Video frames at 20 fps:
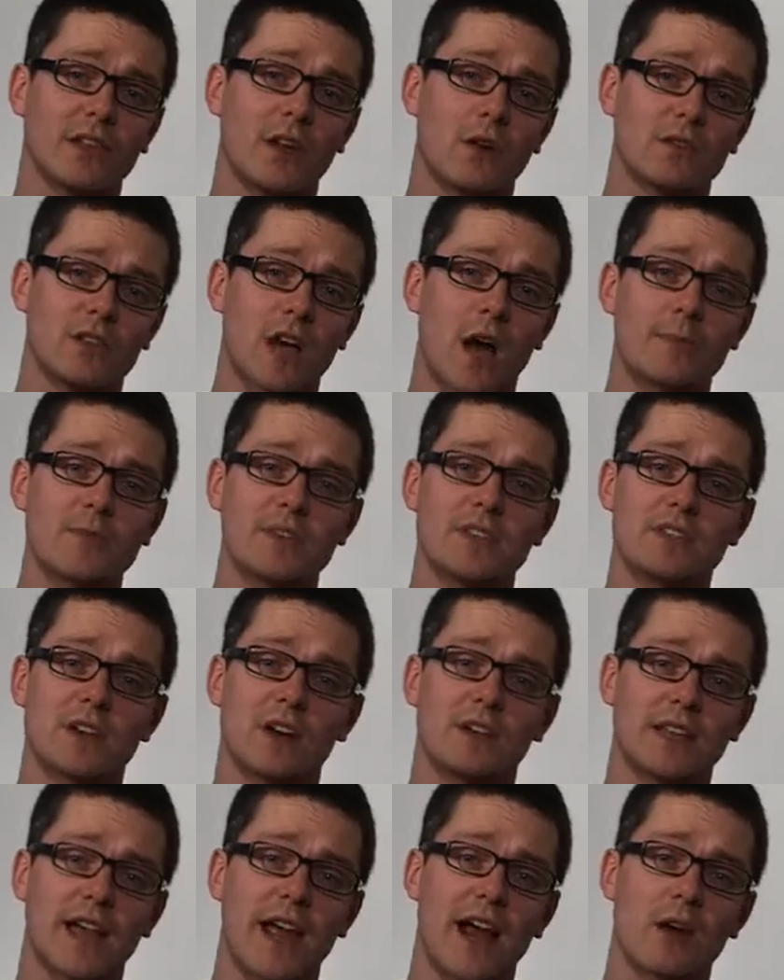those options are
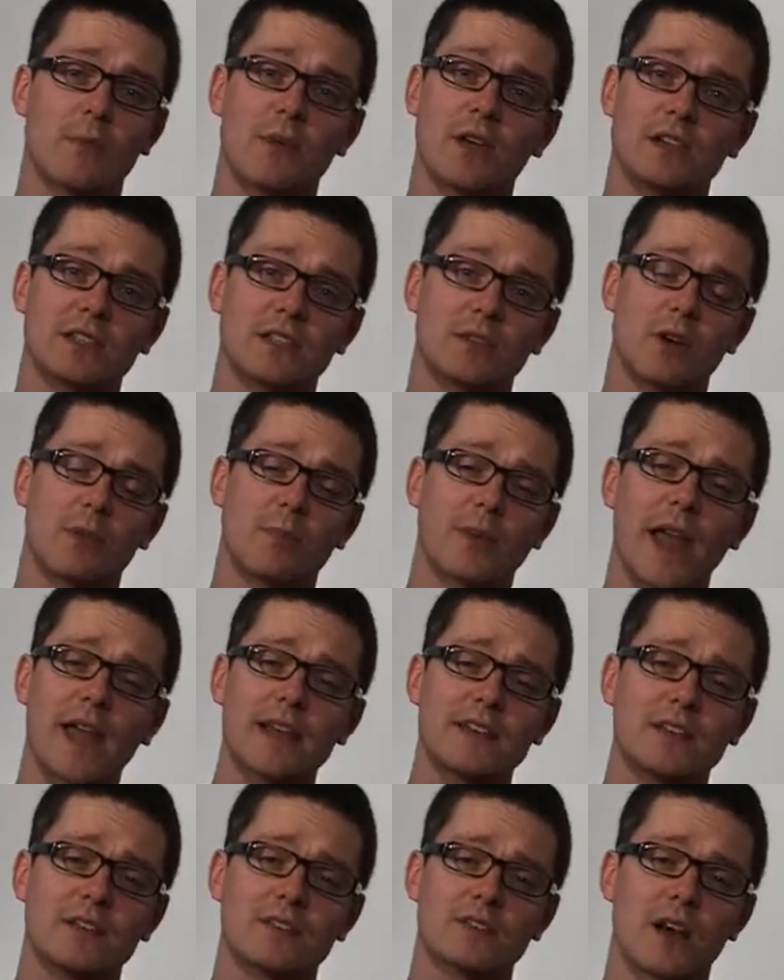there, because there are
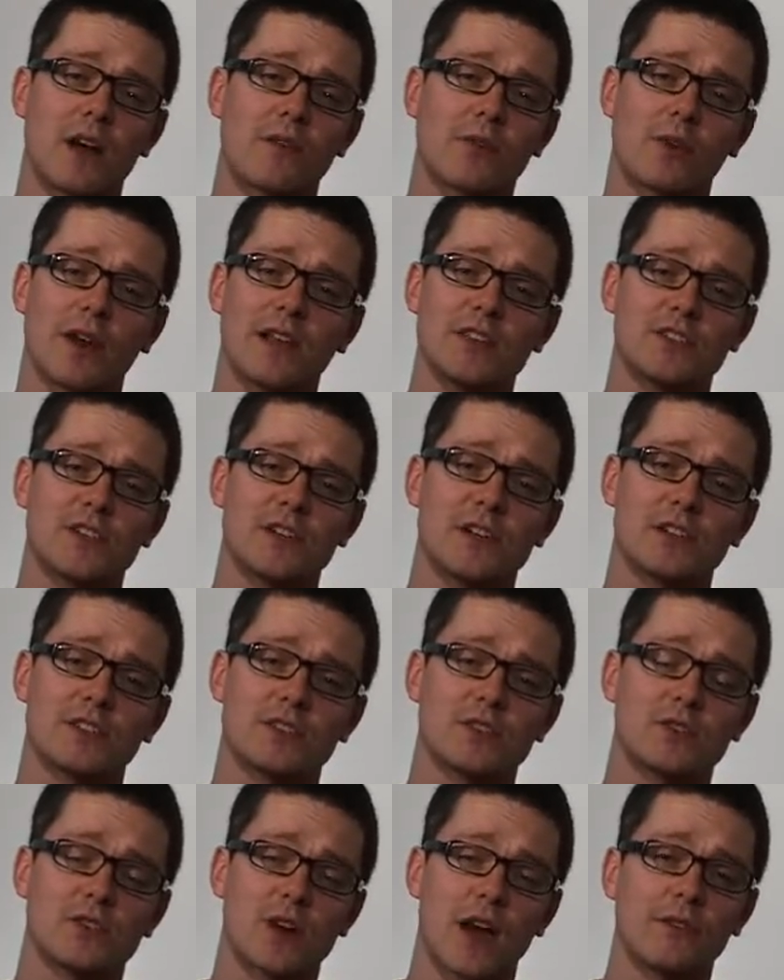plenty of software engineers who
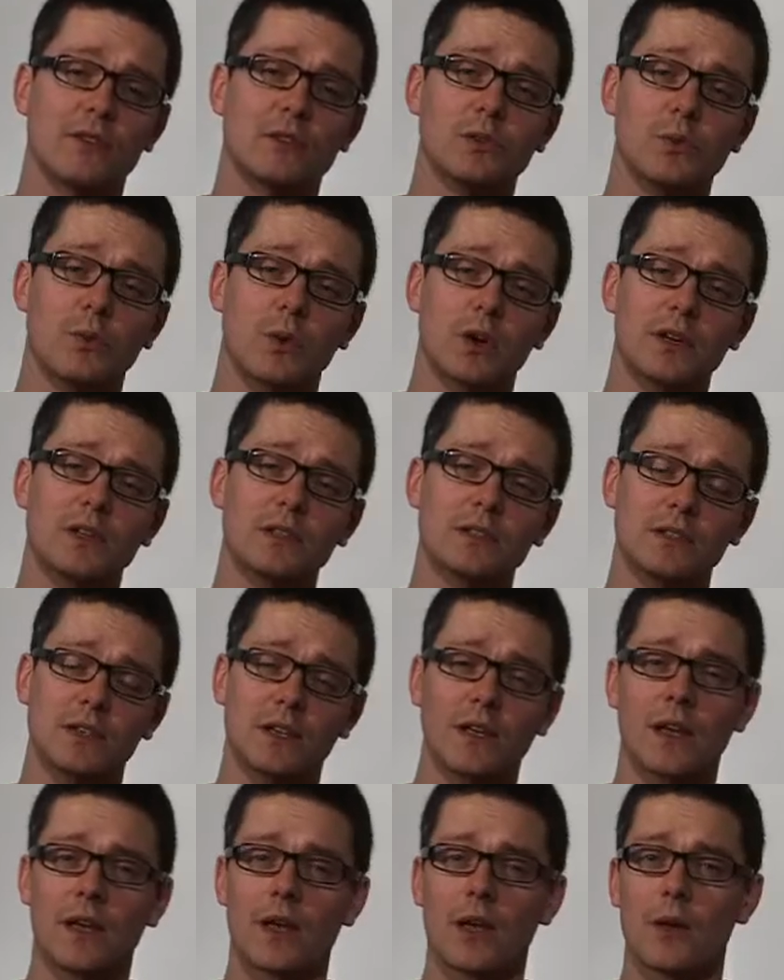travel the world
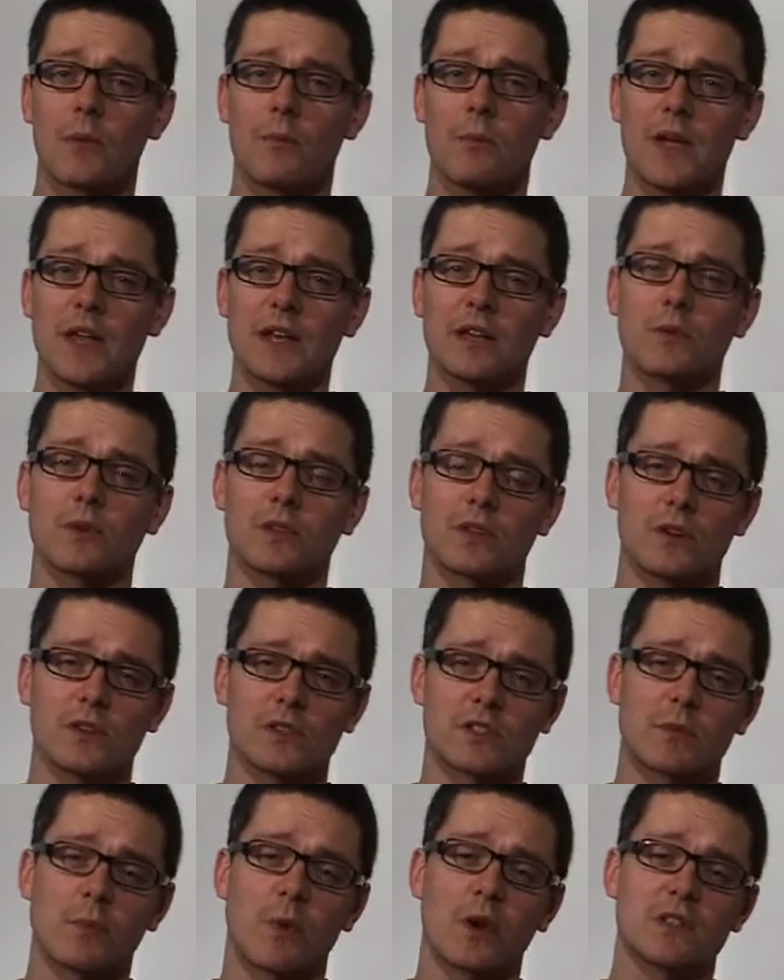meeting with
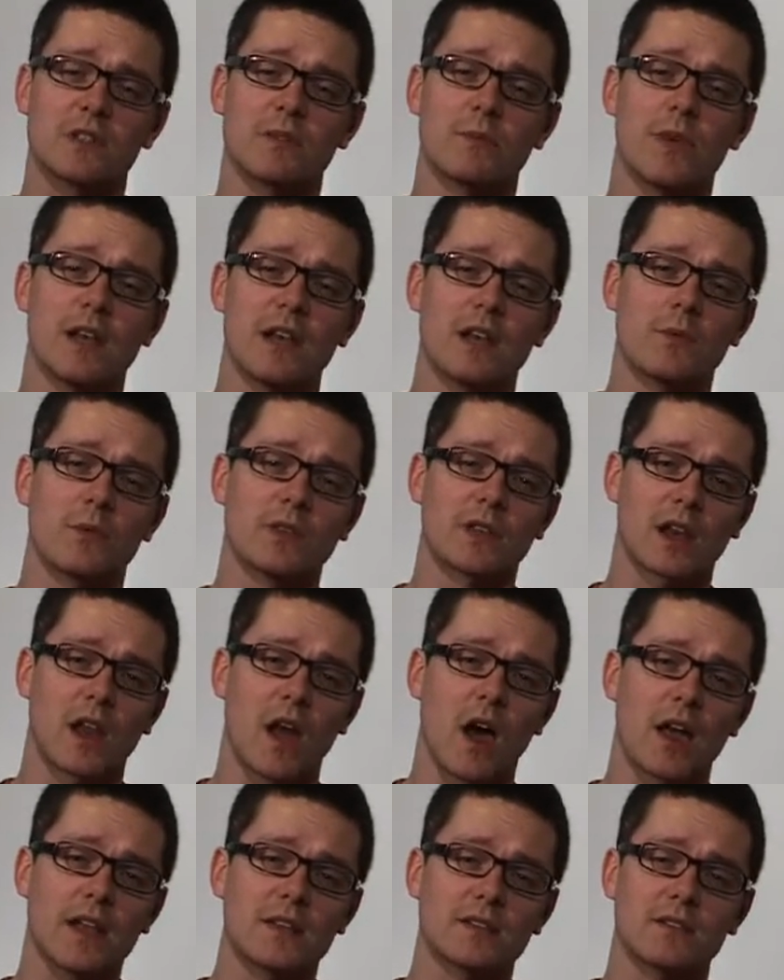customers and meeting with
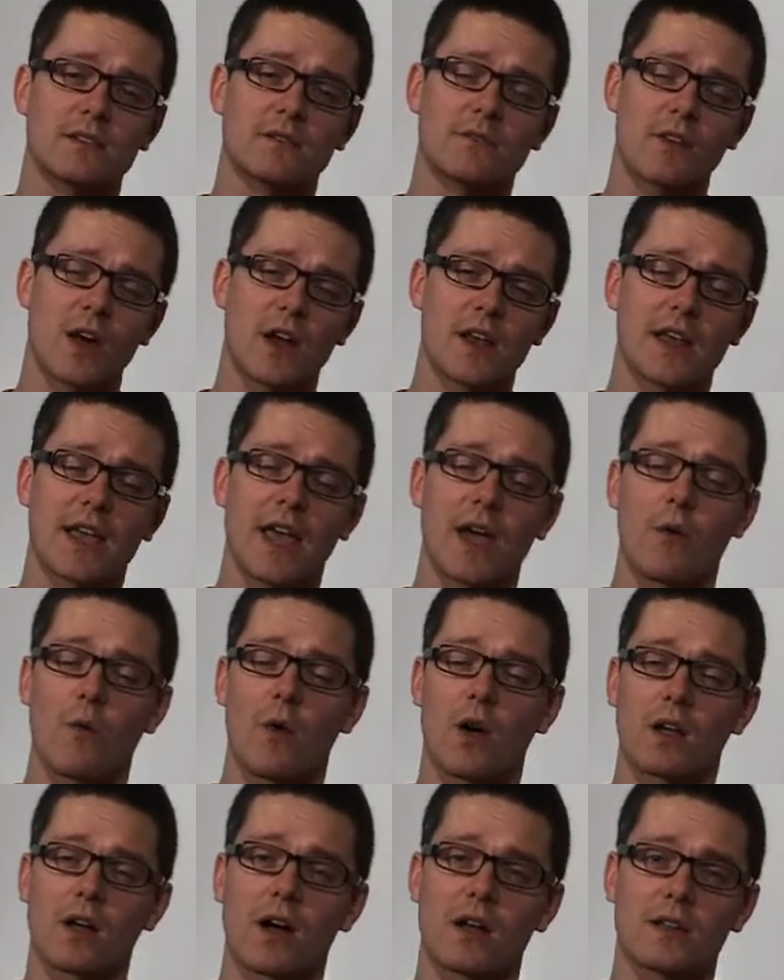clients and finding out
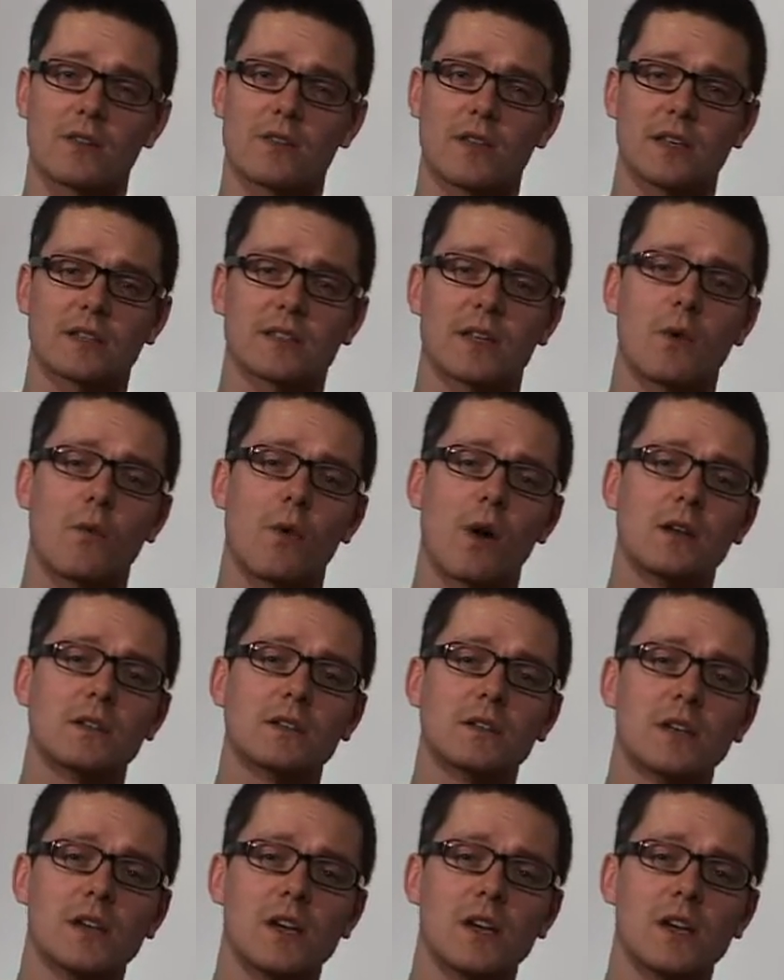what kind of things they want.